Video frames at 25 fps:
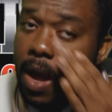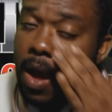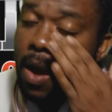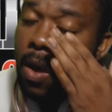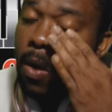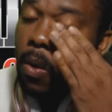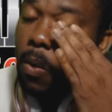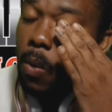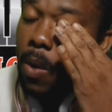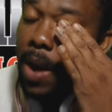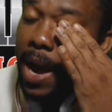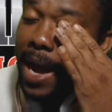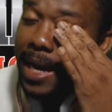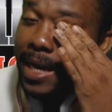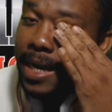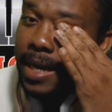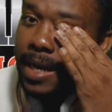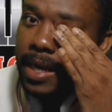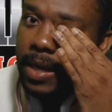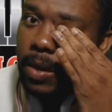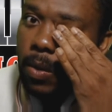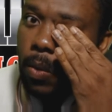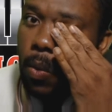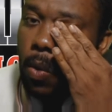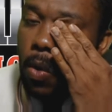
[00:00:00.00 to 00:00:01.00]
why did
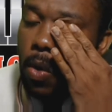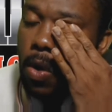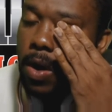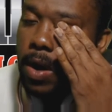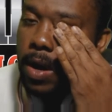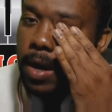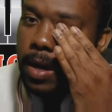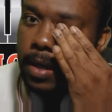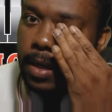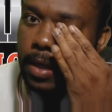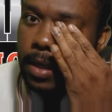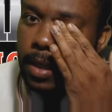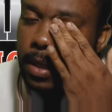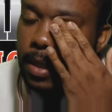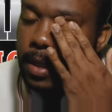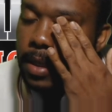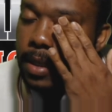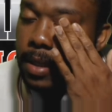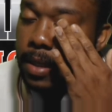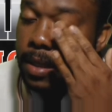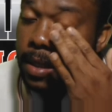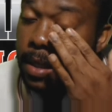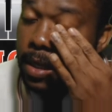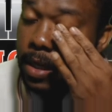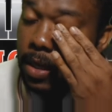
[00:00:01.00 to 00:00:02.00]
he warn
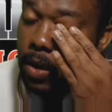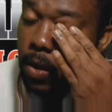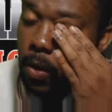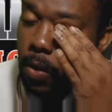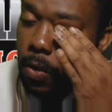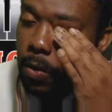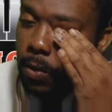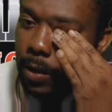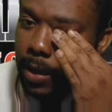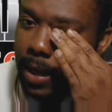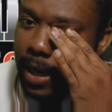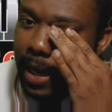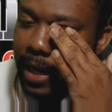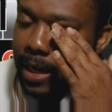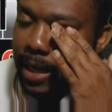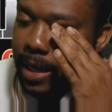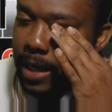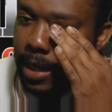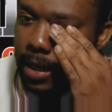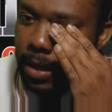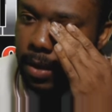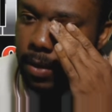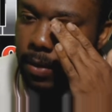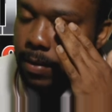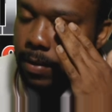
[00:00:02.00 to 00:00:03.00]
the old lady?
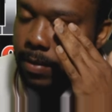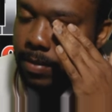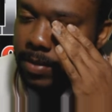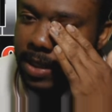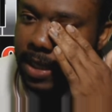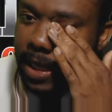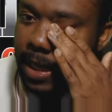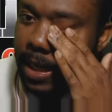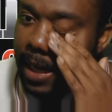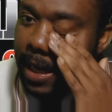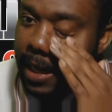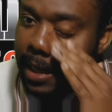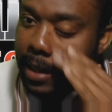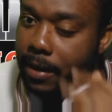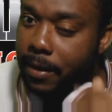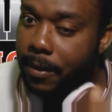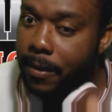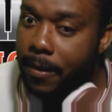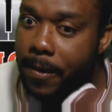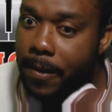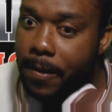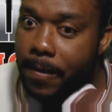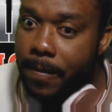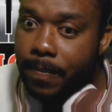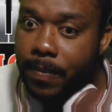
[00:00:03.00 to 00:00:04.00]
You know what I'm saying? Like,
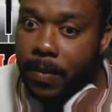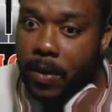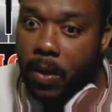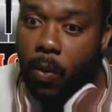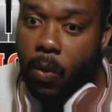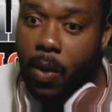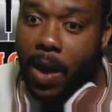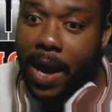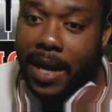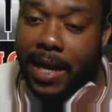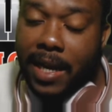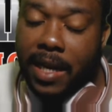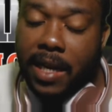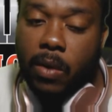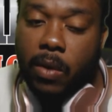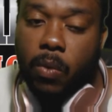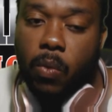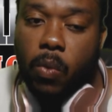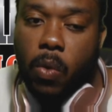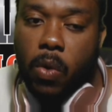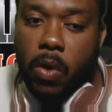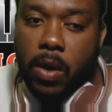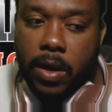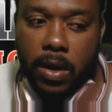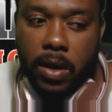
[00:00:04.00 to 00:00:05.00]
why did he
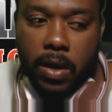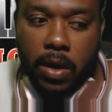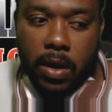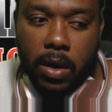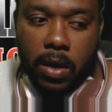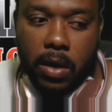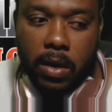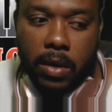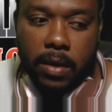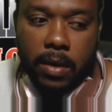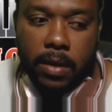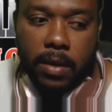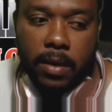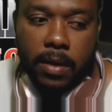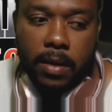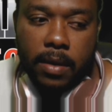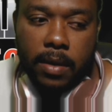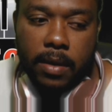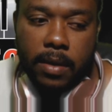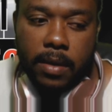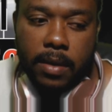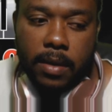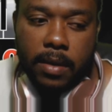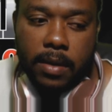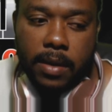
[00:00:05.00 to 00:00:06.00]
warn her?
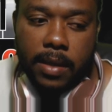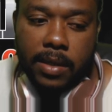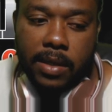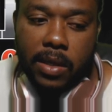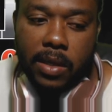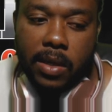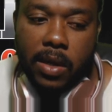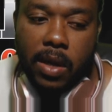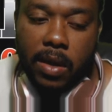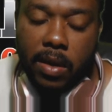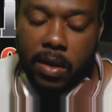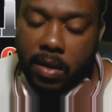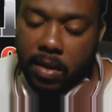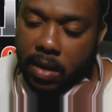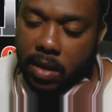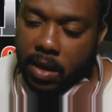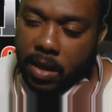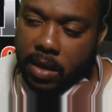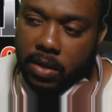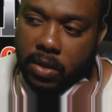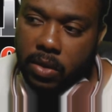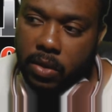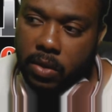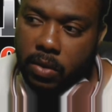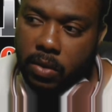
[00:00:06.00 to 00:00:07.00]
It's another
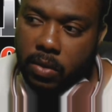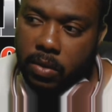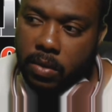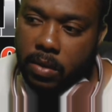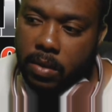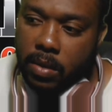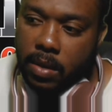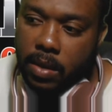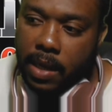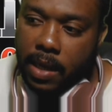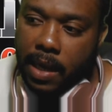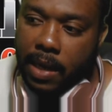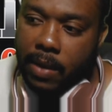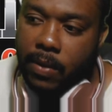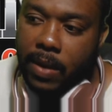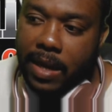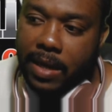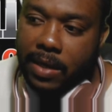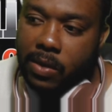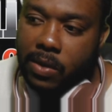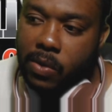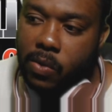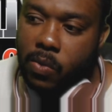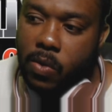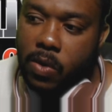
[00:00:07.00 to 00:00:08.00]
thing too. Like, why
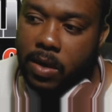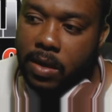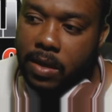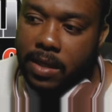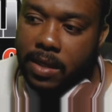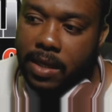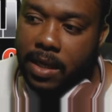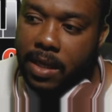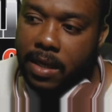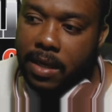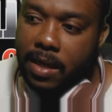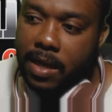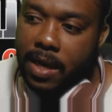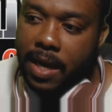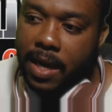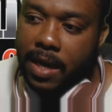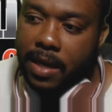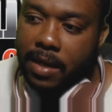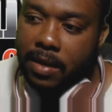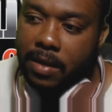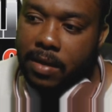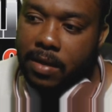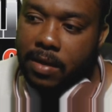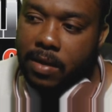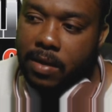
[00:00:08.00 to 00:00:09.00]
did he want to tell her that
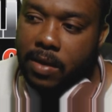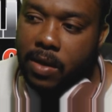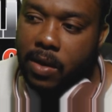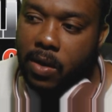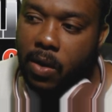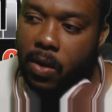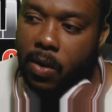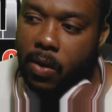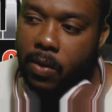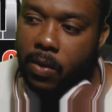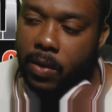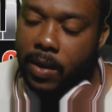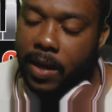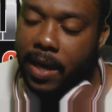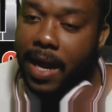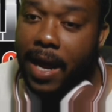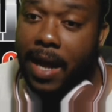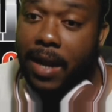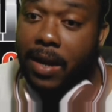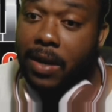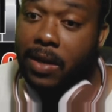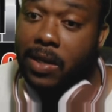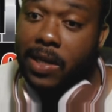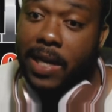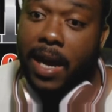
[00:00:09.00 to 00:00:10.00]
you know get
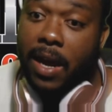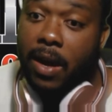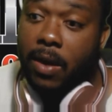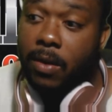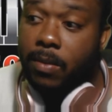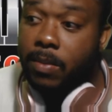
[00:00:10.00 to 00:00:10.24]
out of town